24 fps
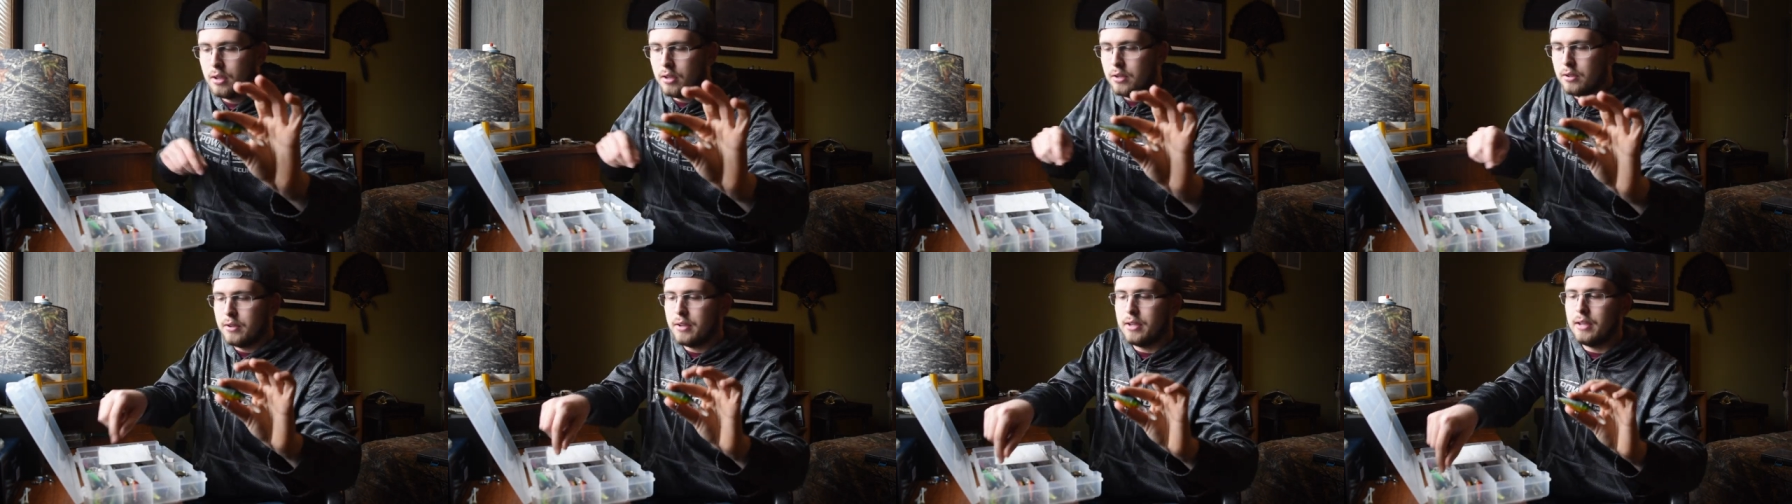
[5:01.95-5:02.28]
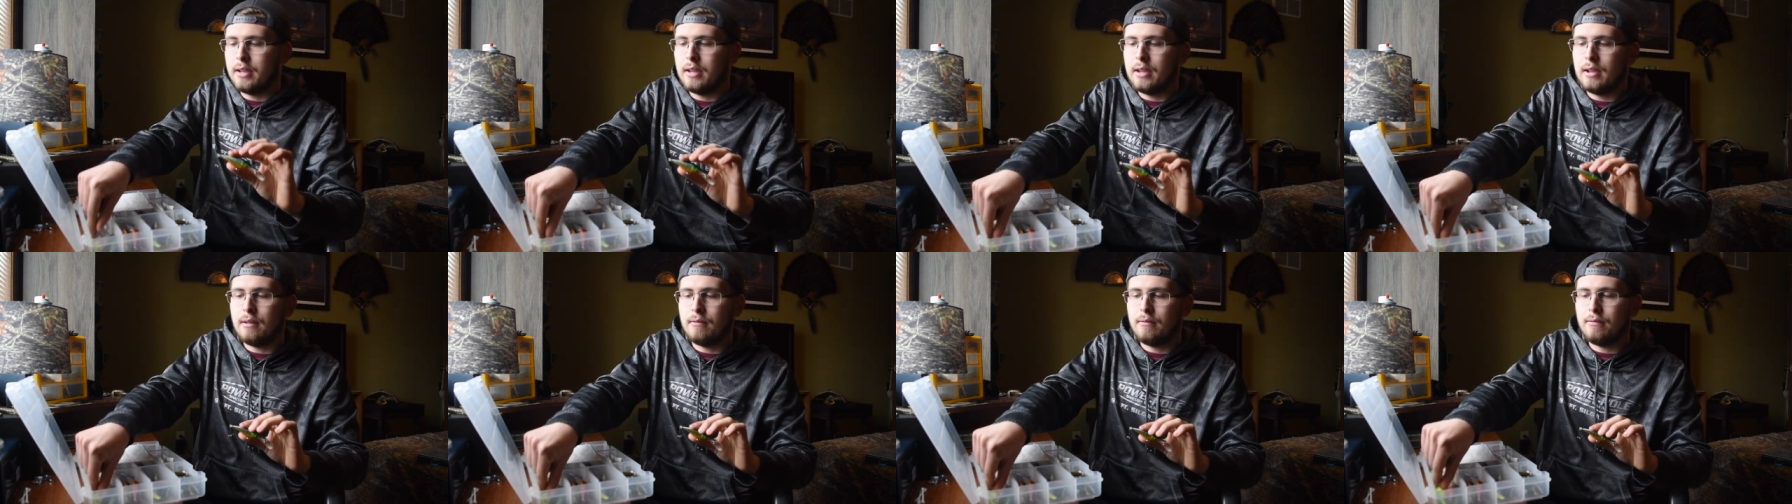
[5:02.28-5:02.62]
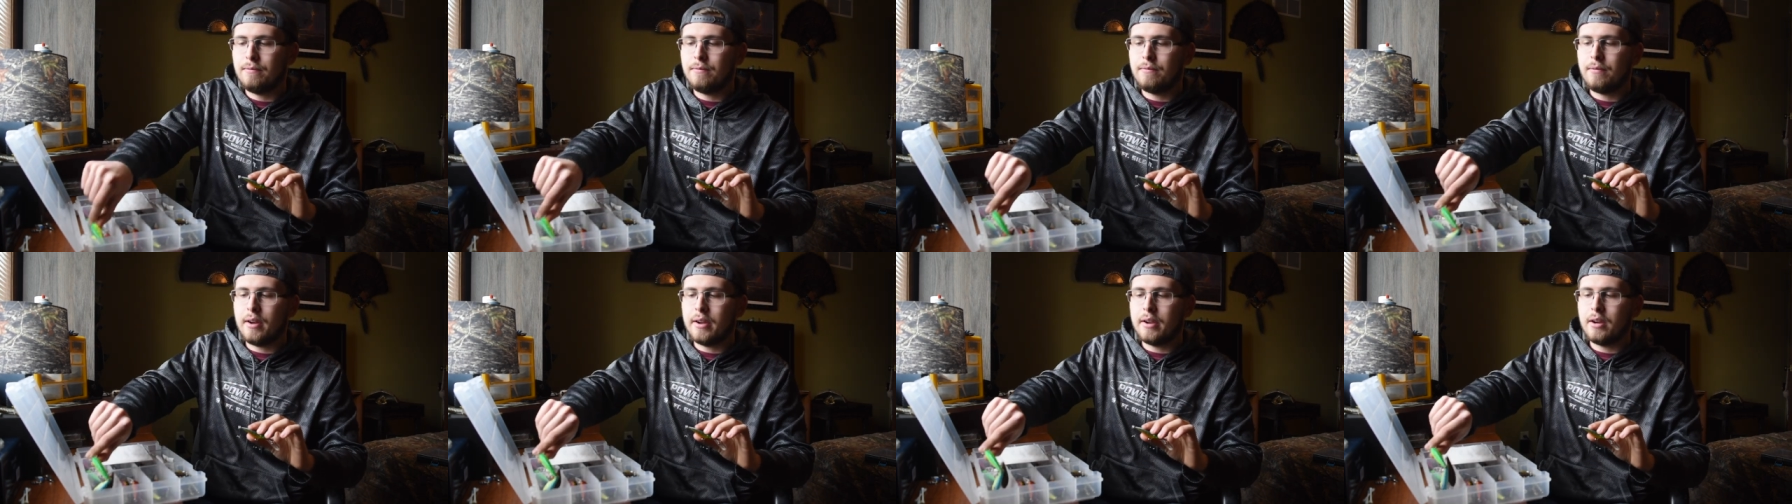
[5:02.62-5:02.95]
You can get
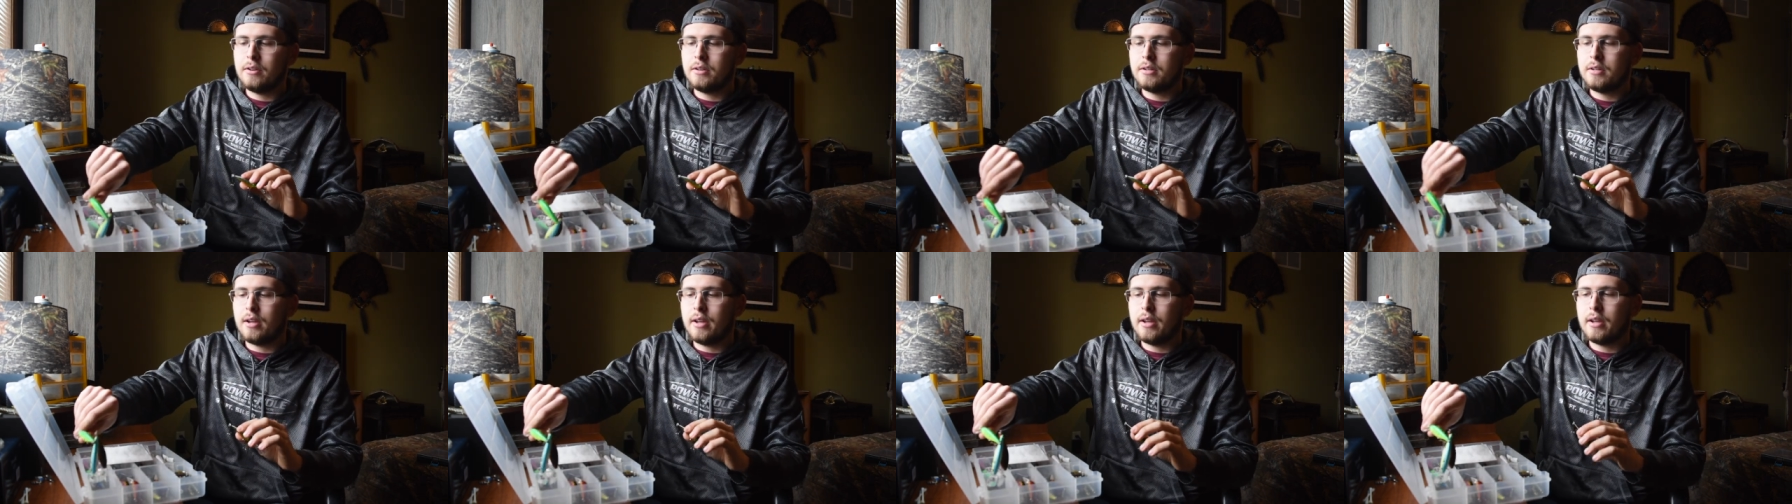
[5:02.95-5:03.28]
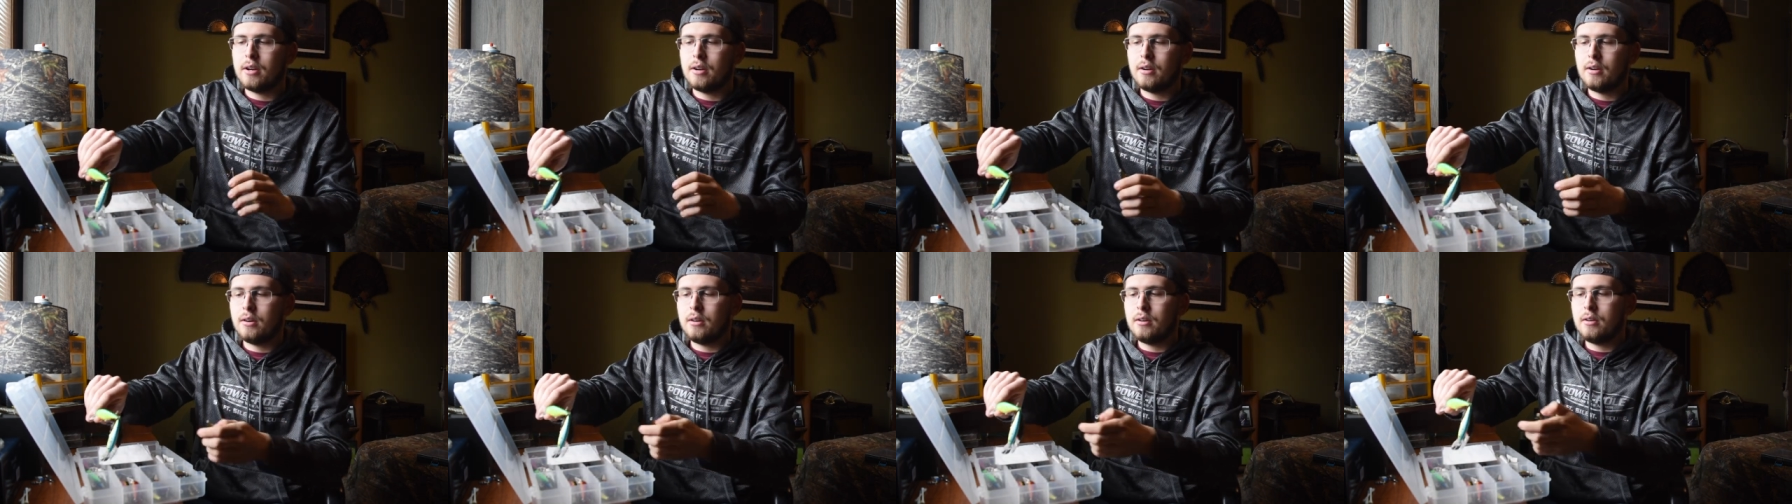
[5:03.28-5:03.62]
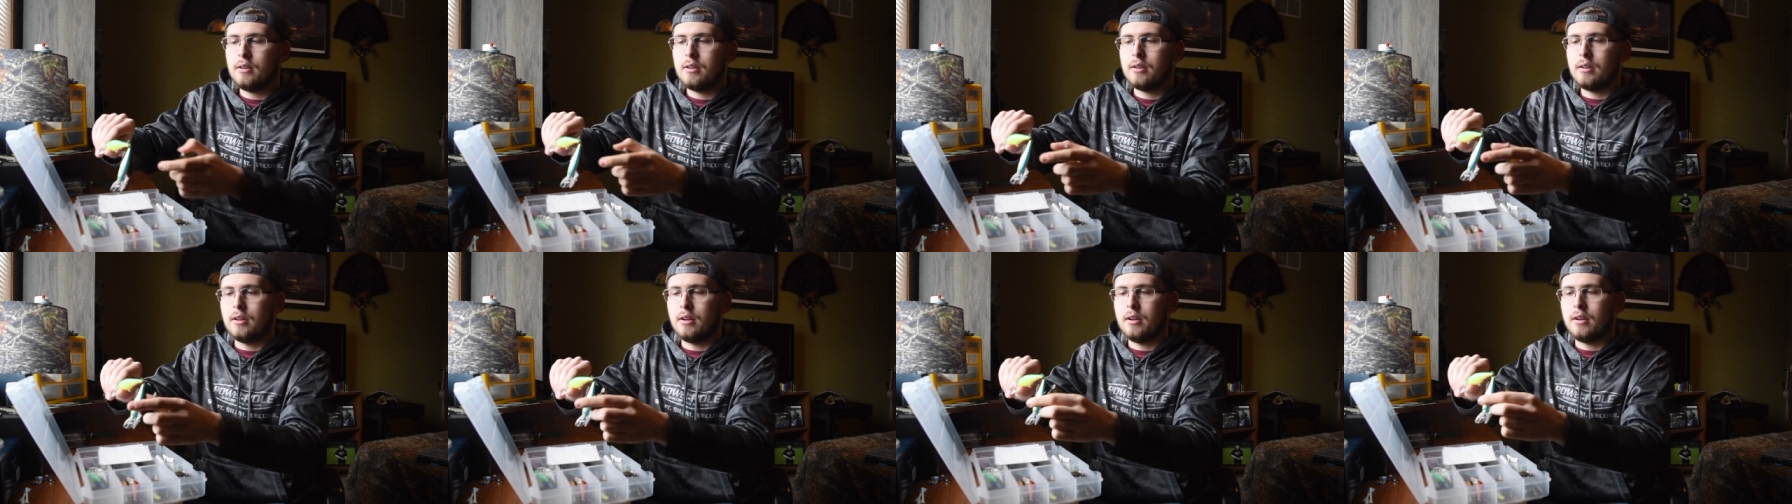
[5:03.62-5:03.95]
fire tiger,
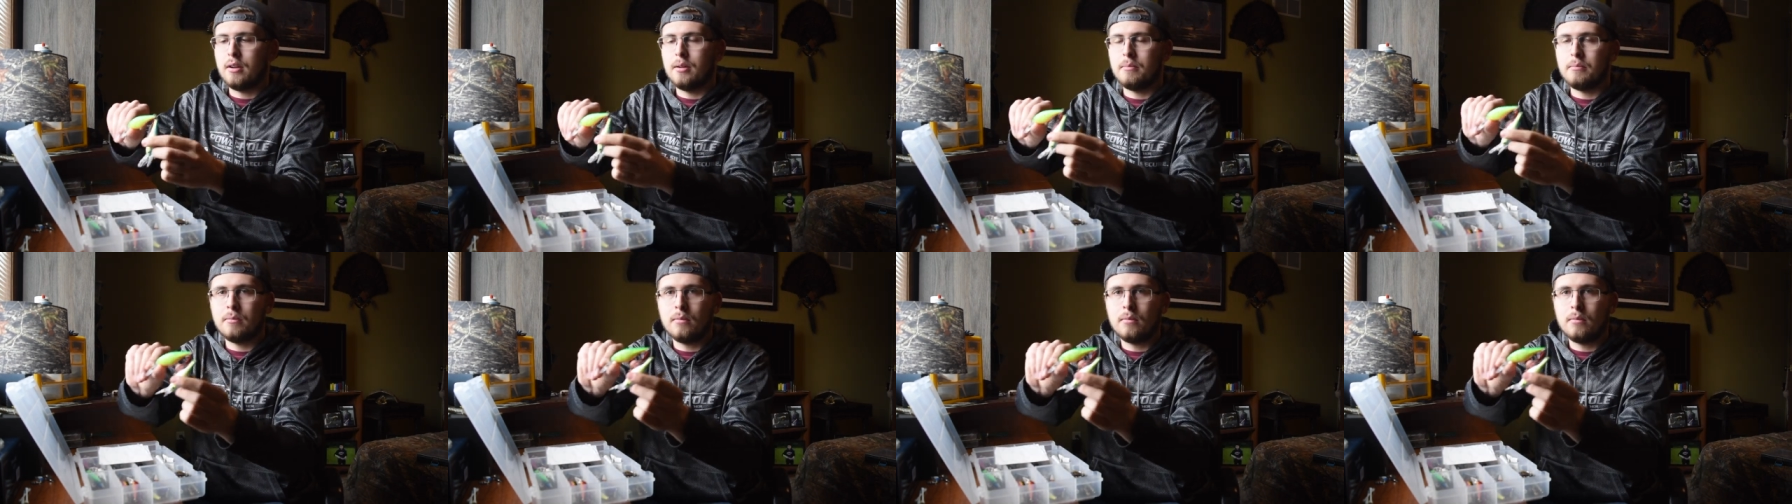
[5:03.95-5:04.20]
um,